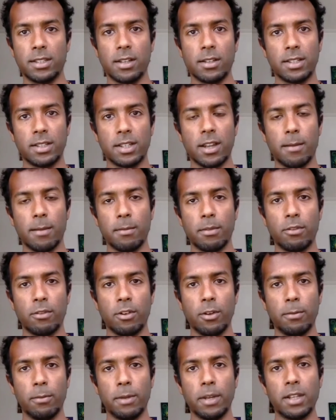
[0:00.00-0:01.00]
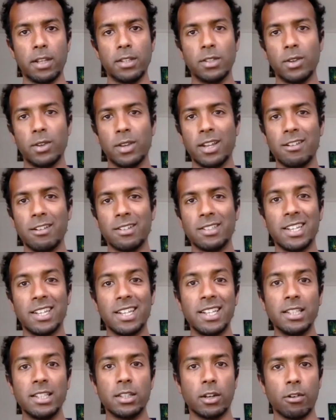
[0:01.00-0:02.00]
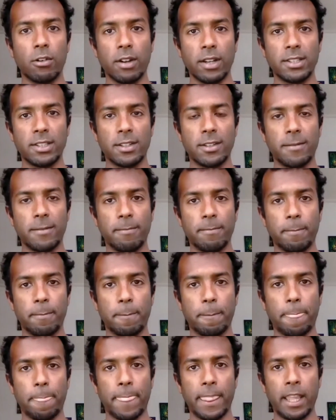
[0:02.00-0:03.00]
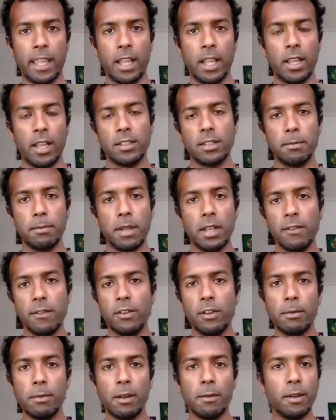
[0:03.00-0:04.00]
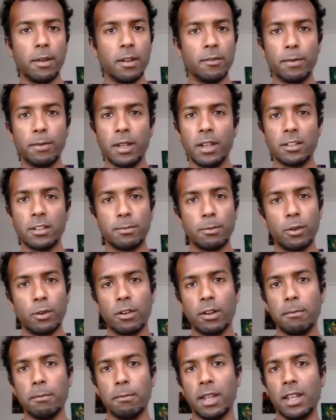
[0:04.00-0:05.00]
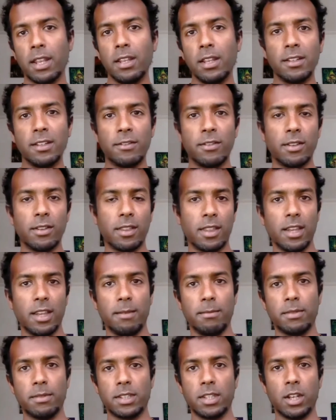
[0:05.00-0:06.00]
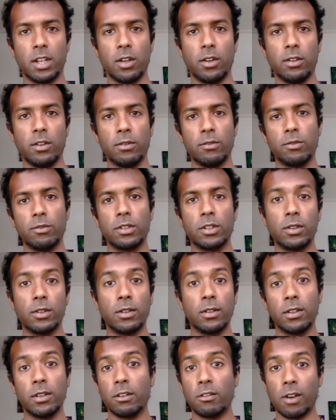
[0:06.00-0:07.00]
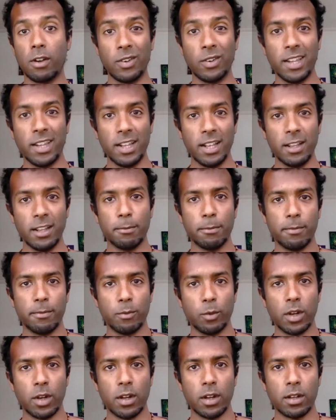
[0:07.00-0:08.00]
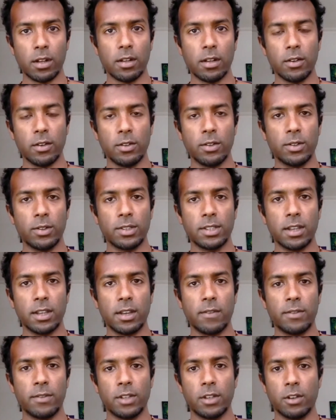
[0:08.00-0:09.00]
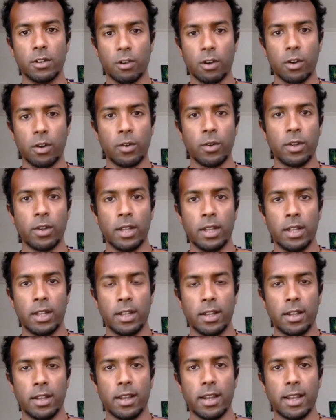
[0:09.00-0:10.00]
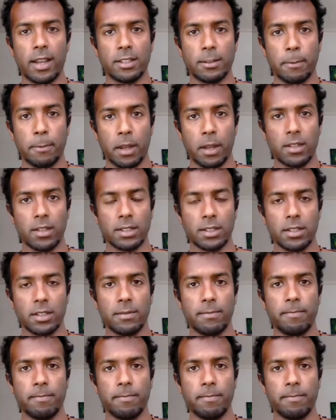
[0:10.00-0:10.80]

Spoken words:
to come through, because you're here as an integrator. So many of you maybe have been exploring many different themes, you know, doing your own healing work on yourself to grow as a person.